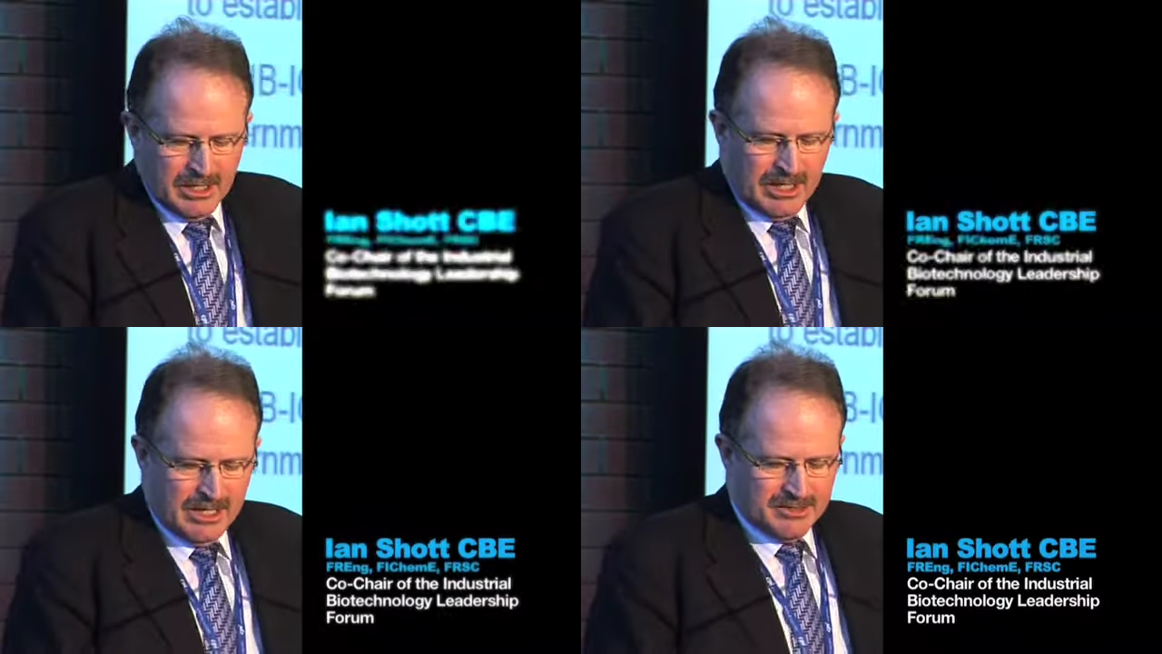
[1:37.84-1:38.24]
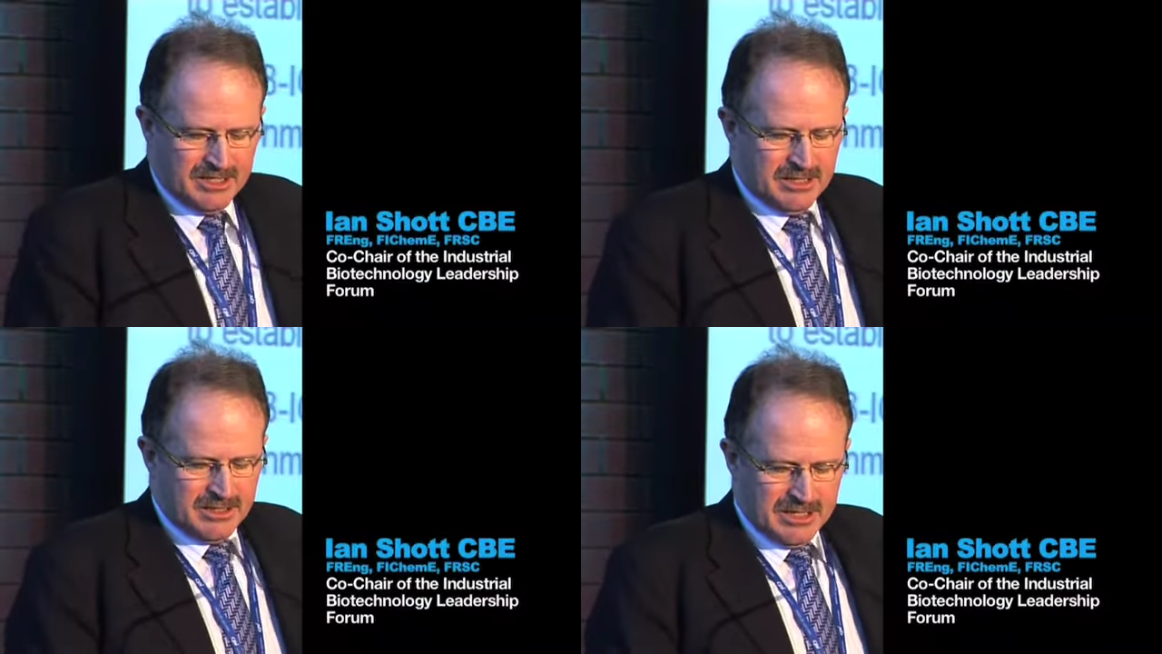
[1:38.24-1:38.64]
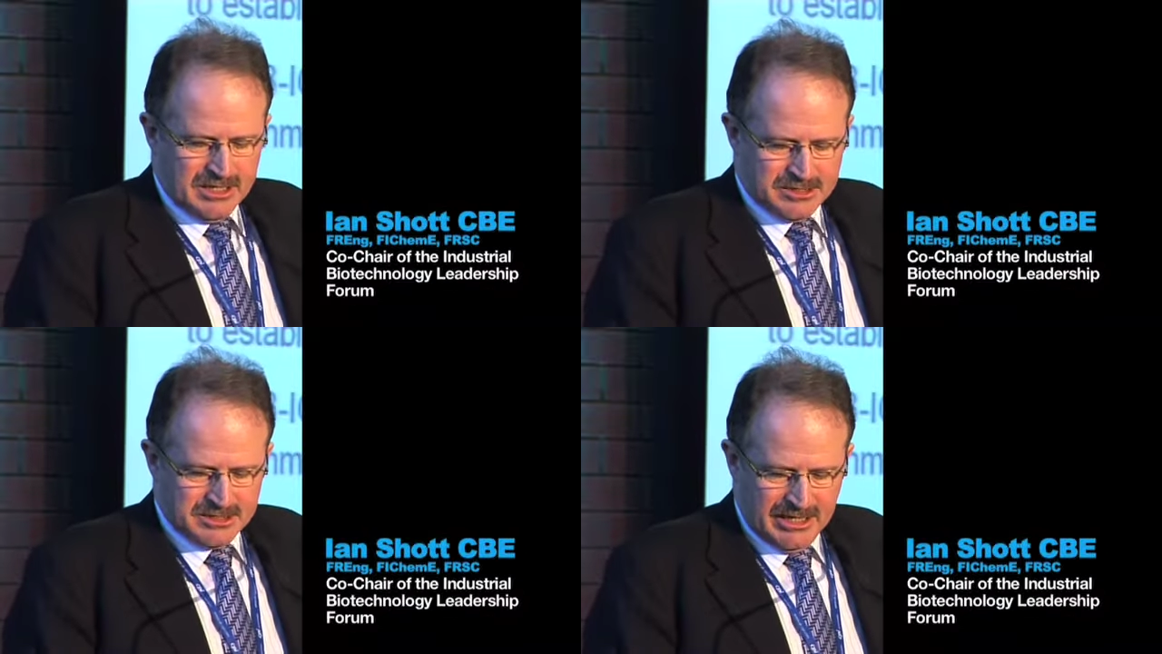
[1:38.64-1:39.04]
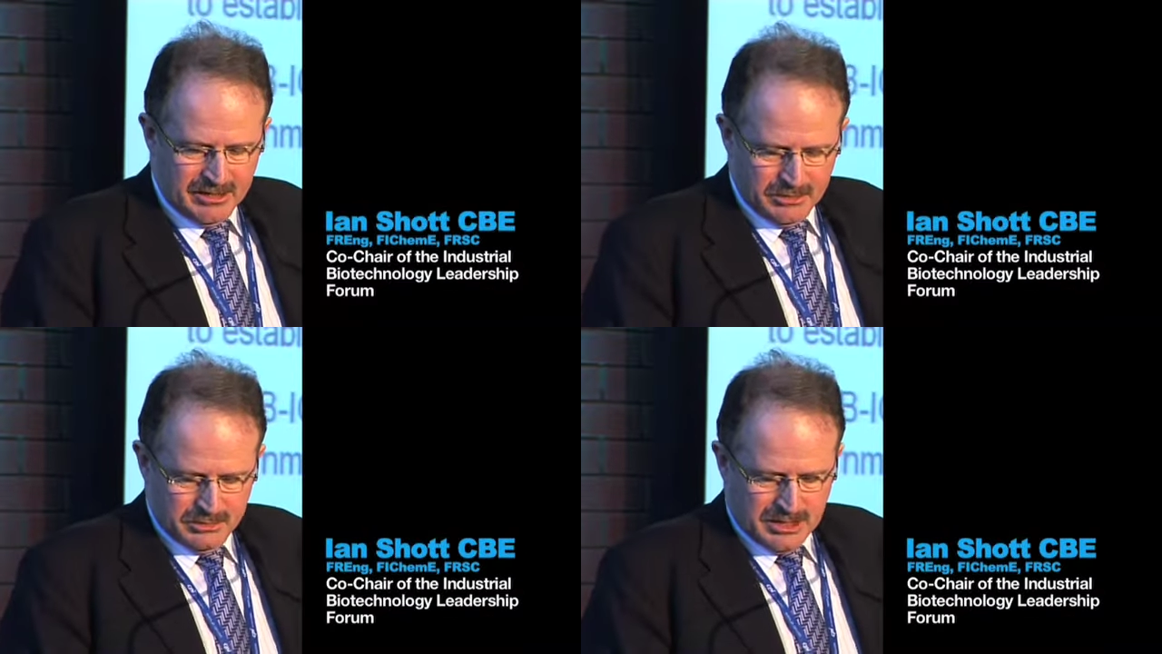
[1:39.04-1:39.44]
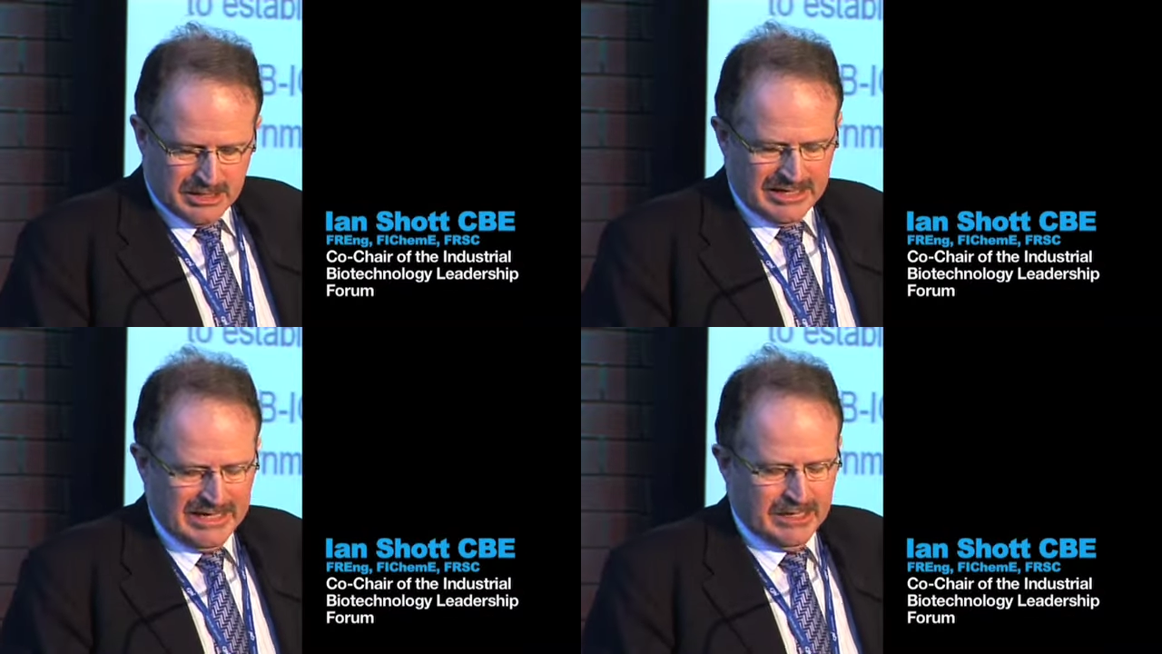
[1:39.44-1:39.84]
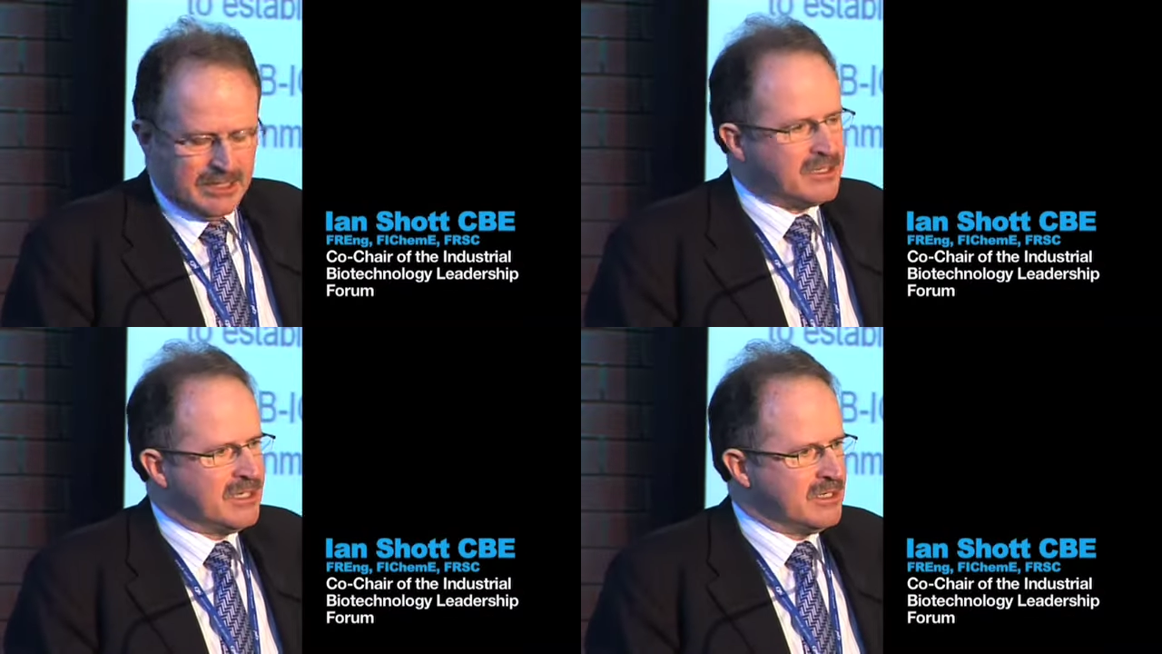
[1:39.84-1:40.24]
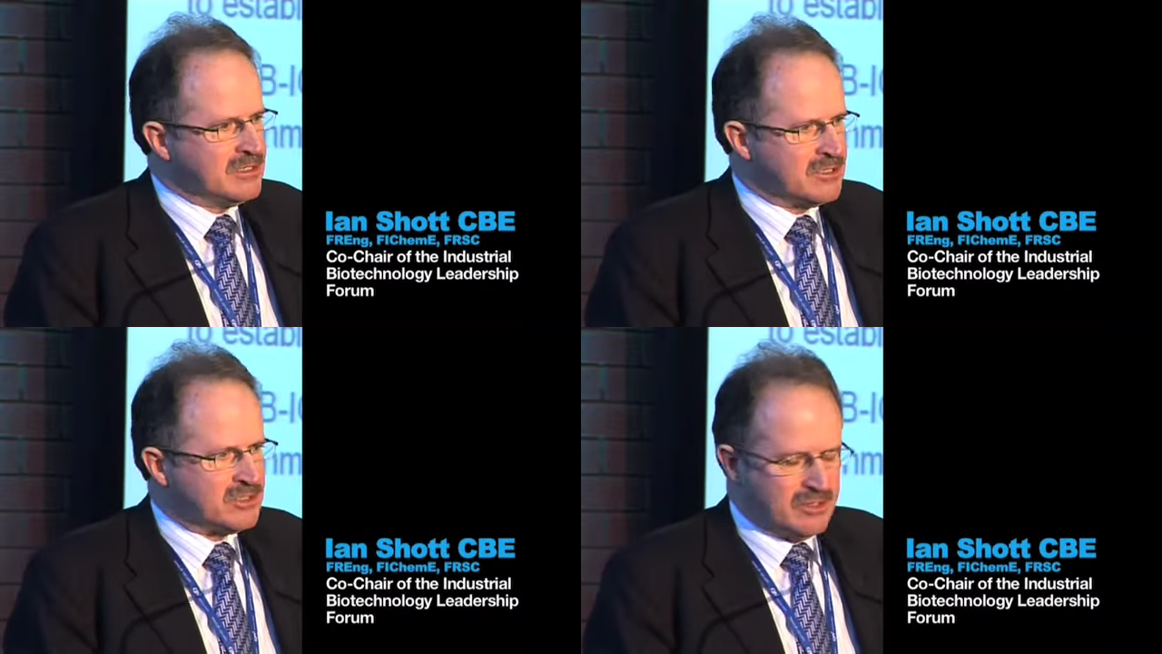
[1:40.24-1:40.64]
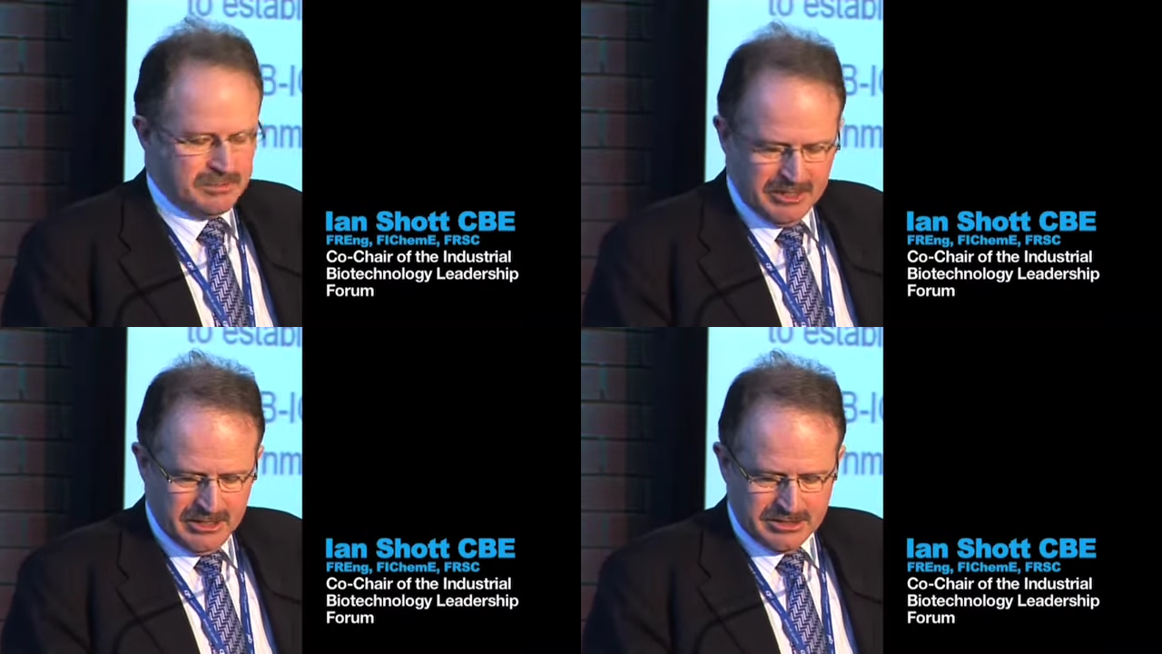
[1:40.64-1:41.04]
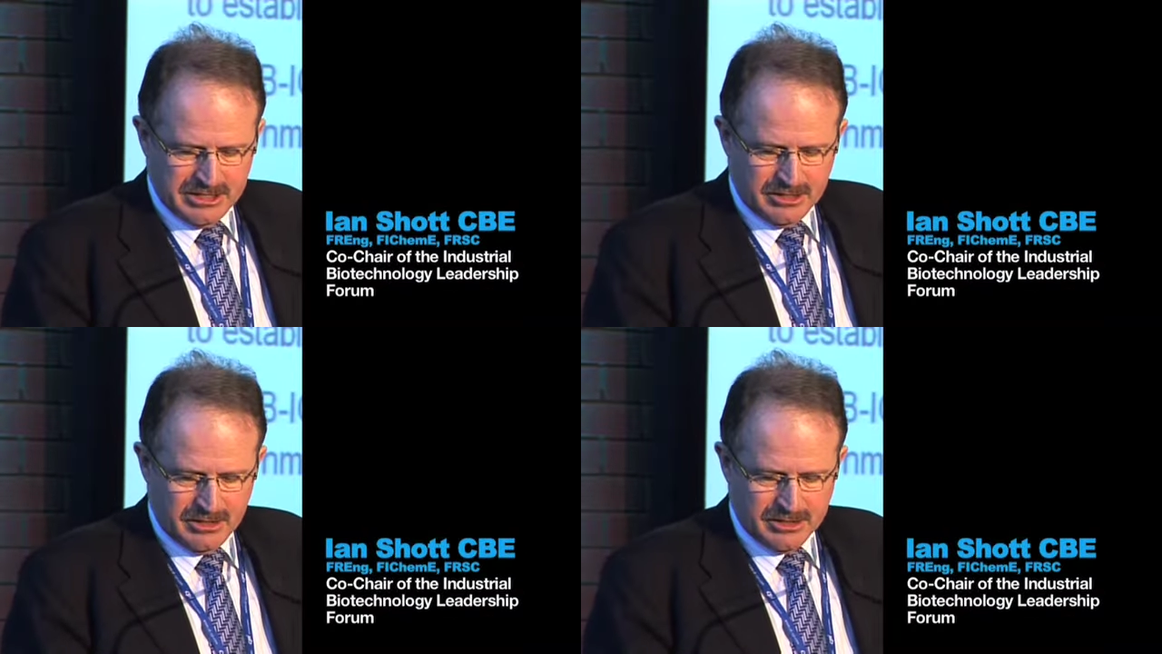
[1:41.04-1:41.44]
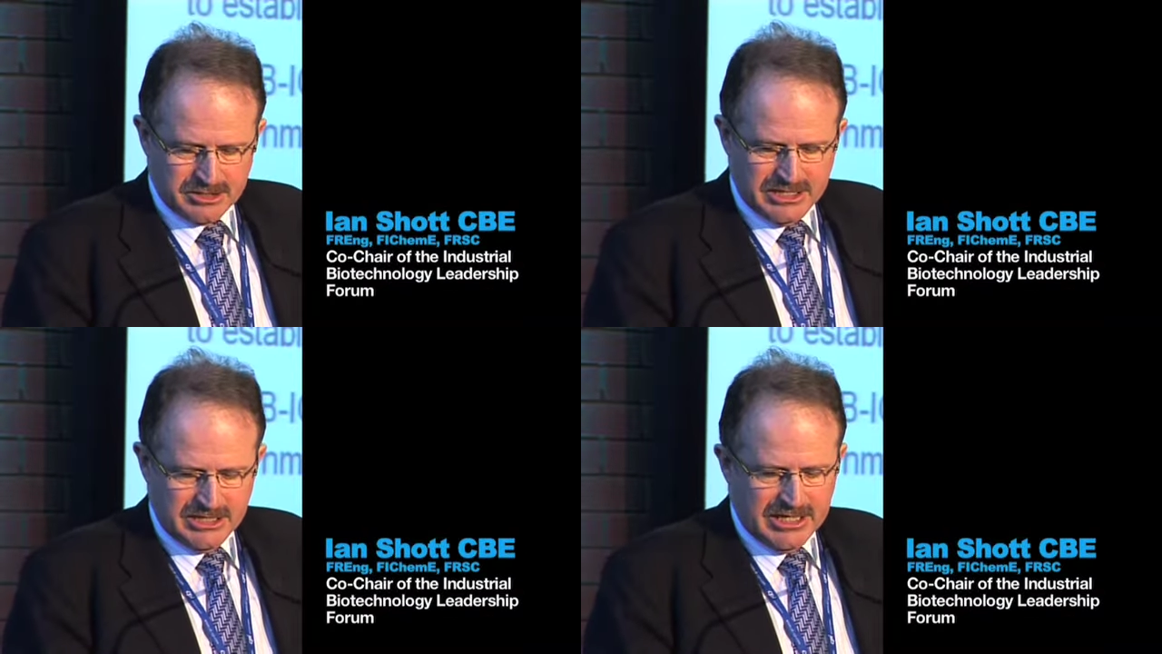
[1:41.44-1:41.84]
I think that it's now clear that industrial biotechnology